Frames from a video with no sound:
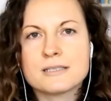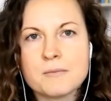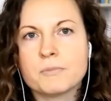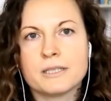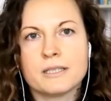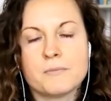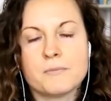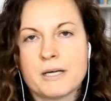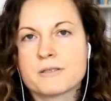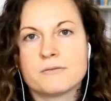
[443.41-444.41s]
was
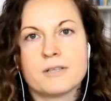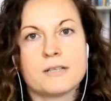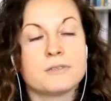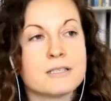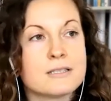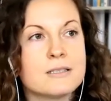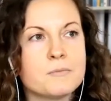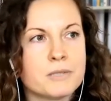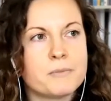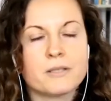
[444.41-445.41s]
simply about survival and
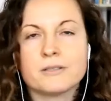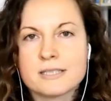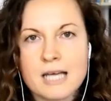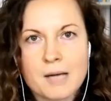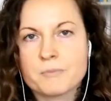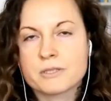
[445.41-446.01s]
simply about this